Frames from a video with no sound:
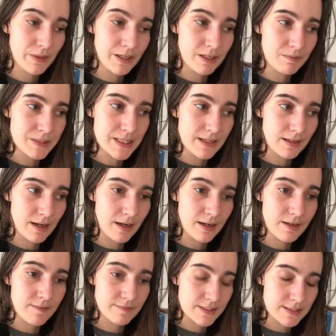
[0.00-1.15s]
update, I
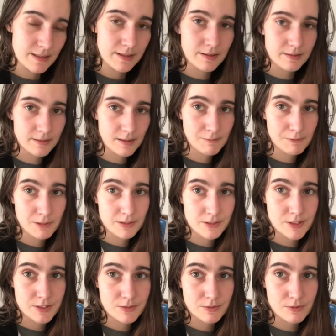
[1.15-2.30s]
have decided that I'm going
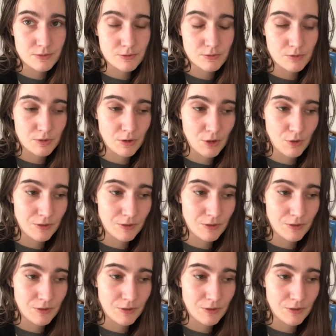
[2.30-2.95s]
to